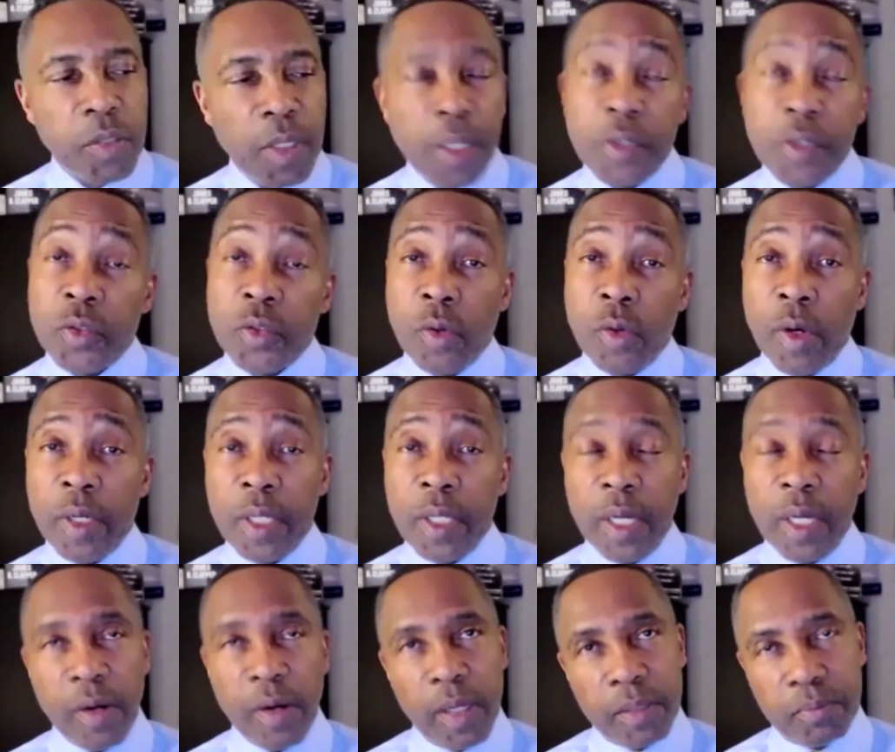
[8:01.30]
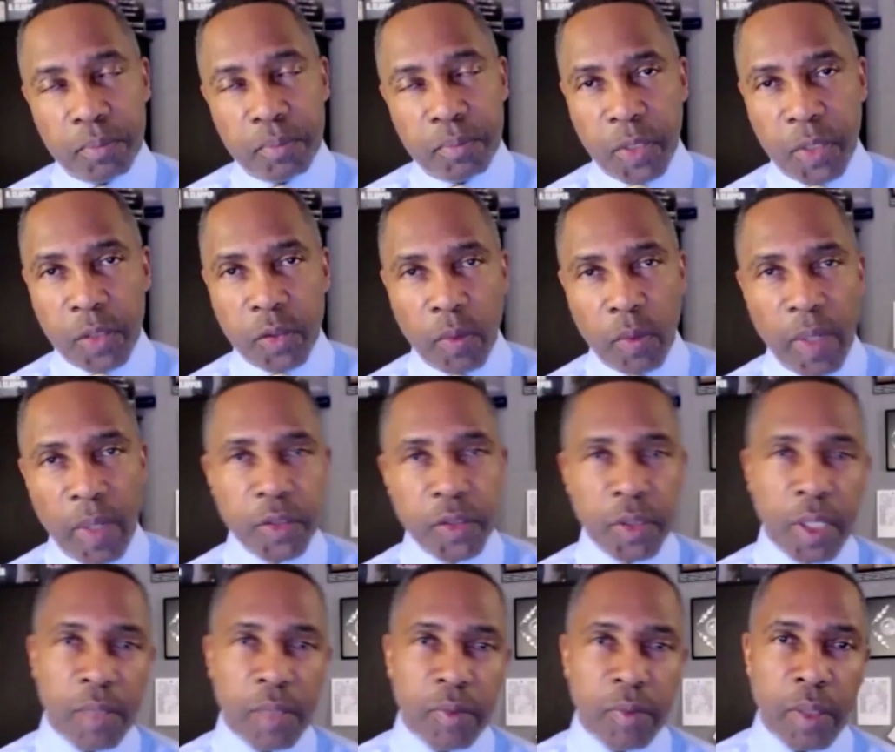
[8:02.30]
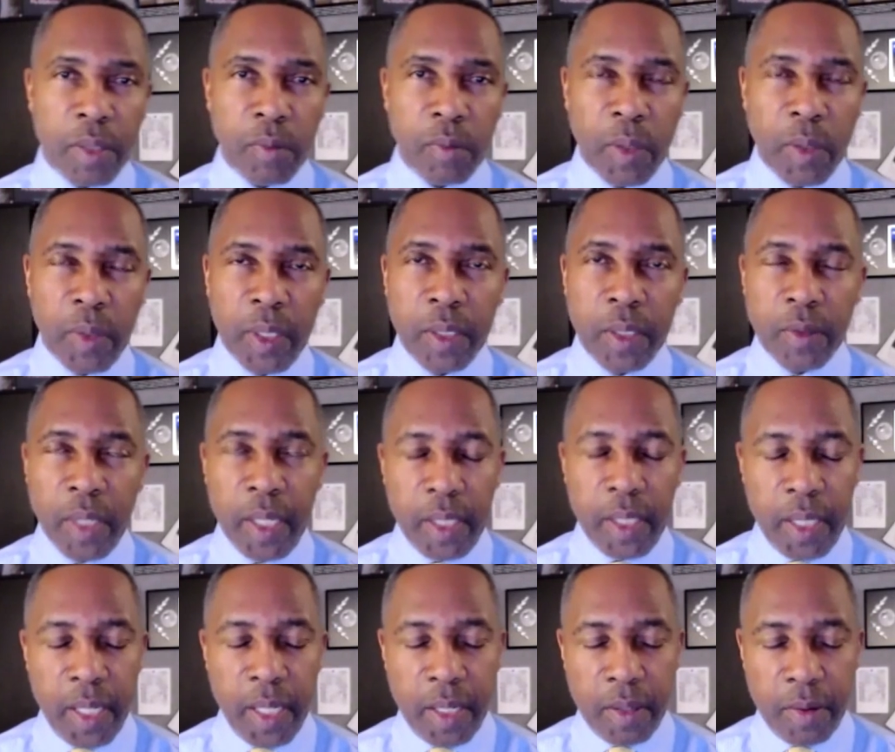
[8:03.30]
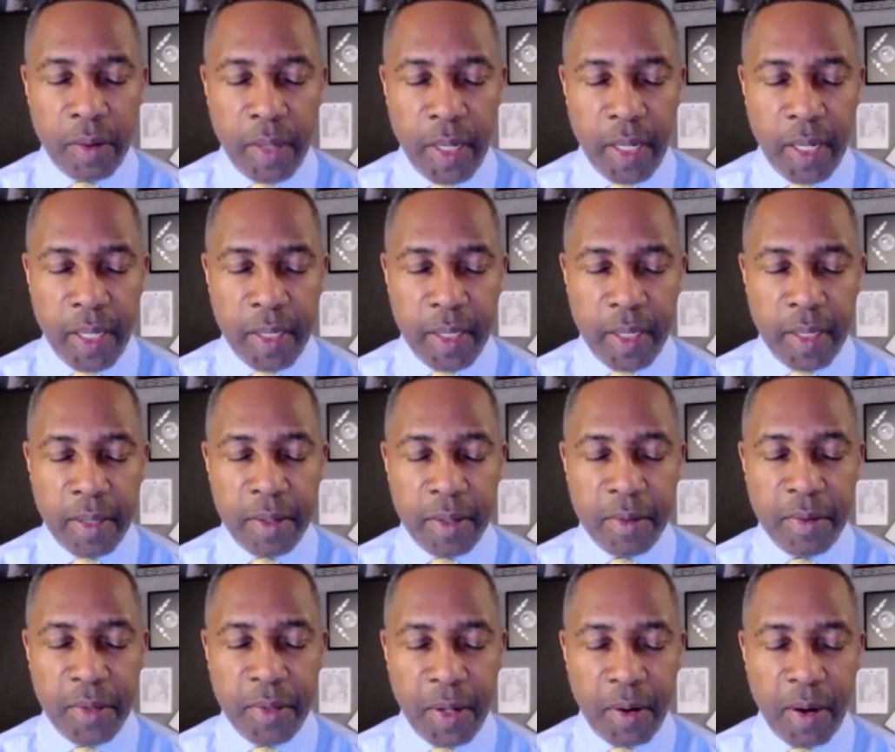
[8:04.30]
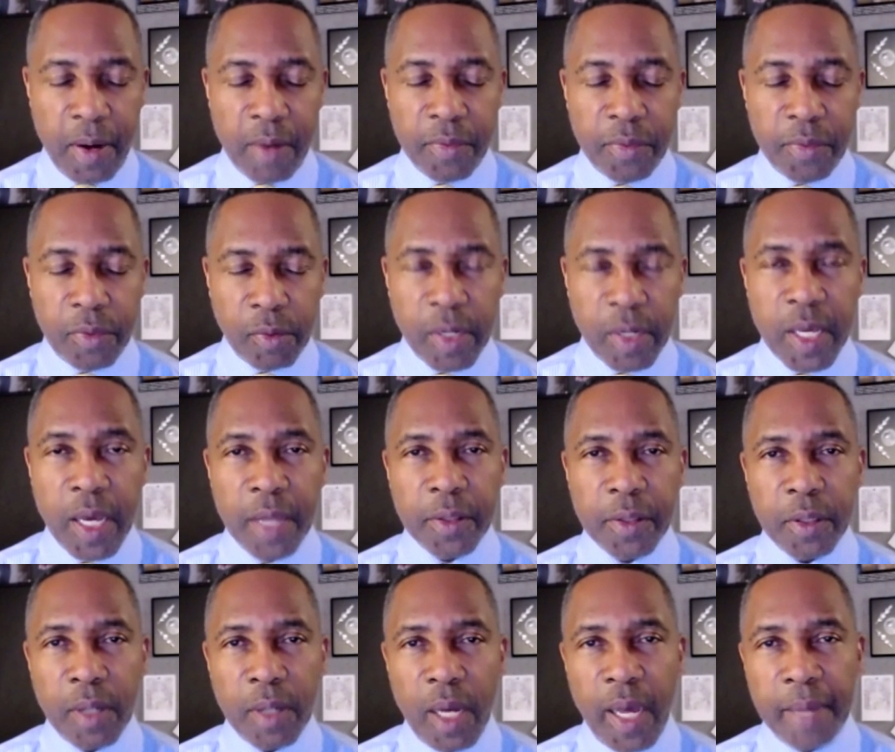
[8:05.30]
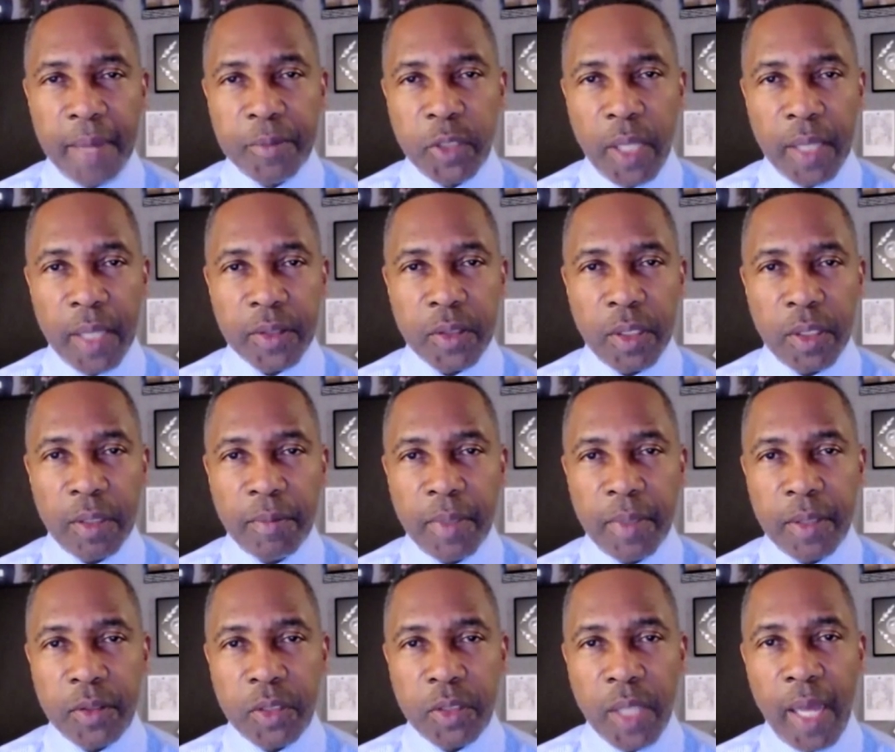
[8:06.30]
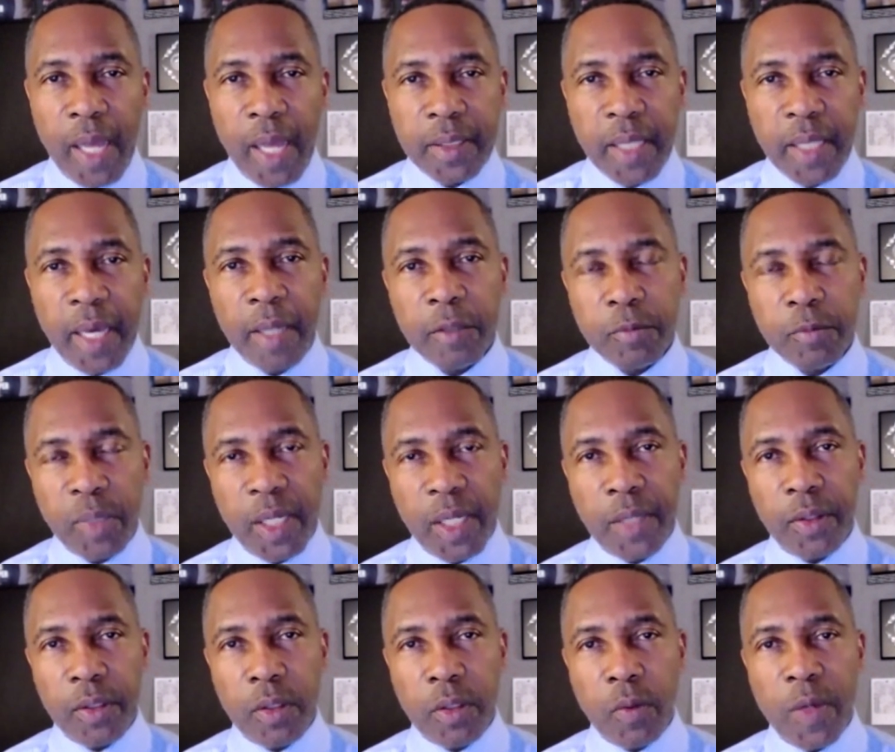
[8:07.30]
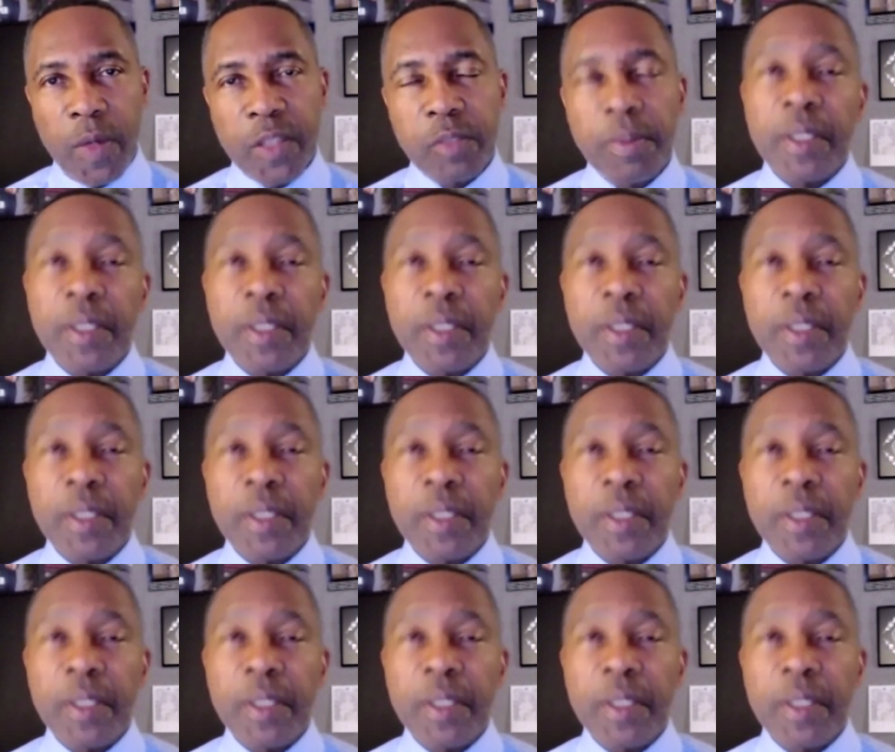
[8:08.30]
an extraordinary situation that we're in right now, and there are 3 other objects that have been shot down by the U.S.